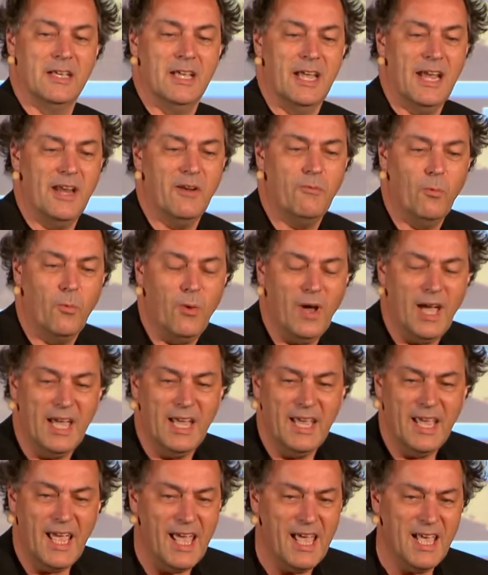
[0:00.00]
And
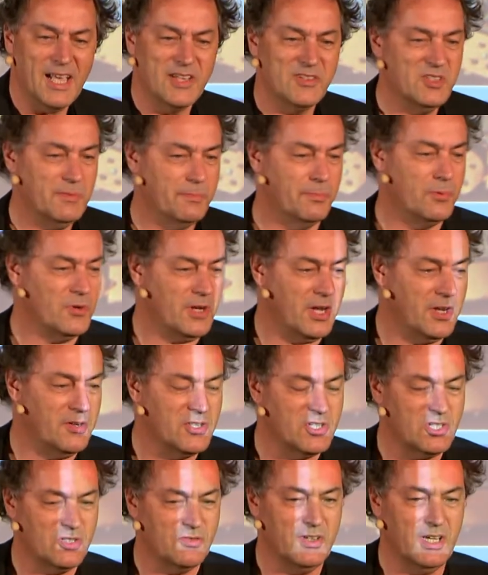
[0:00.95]
why has the book
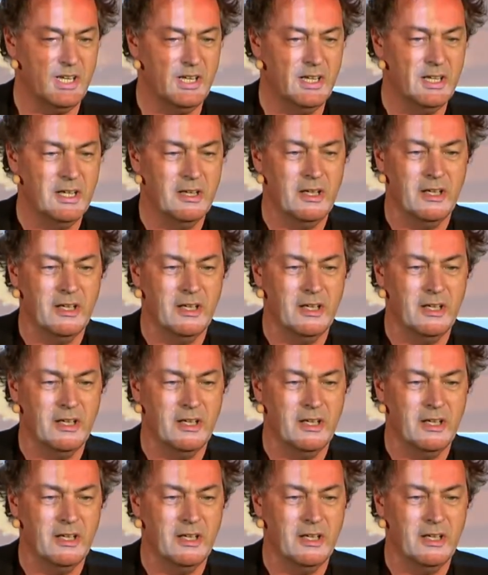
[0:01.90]
industry